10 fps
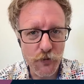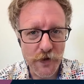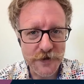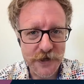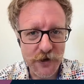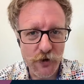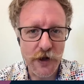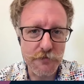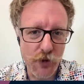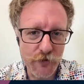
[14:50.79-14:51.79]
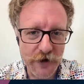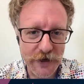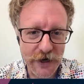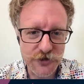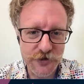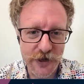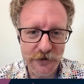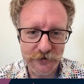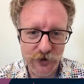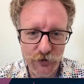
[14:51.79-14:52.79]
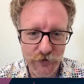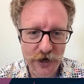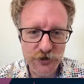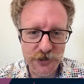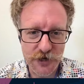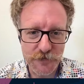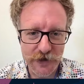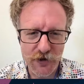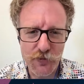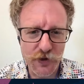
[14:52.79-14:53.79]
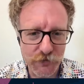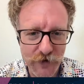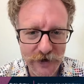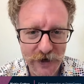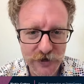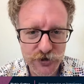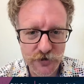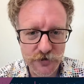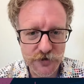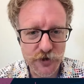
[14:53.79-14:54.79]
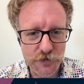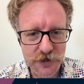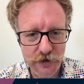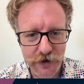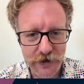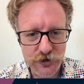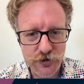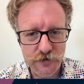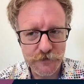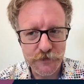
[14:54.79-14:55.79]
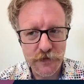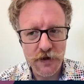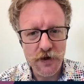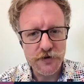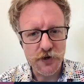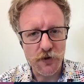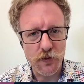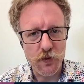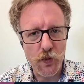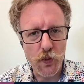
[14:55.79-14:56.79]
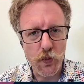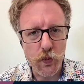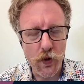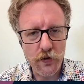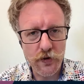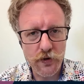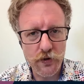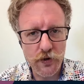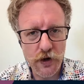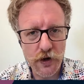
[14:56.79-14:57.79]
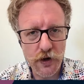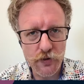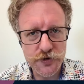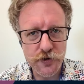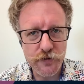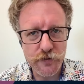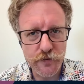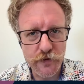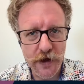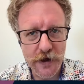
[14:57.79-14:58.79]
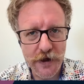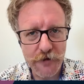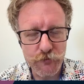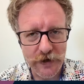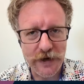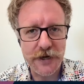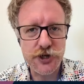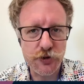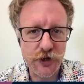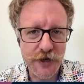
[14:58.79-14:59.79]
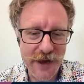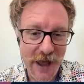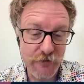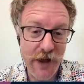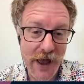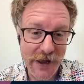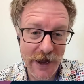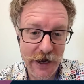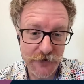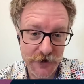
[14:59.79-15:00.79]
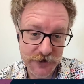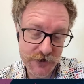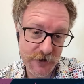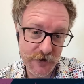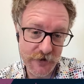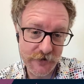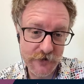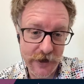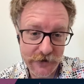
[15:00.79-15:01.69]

when they say, okay, more regulation, their gut reaction is going to be, oh, well, regulation stops innovation. So, what sort of regulation can you have for AI that is going to?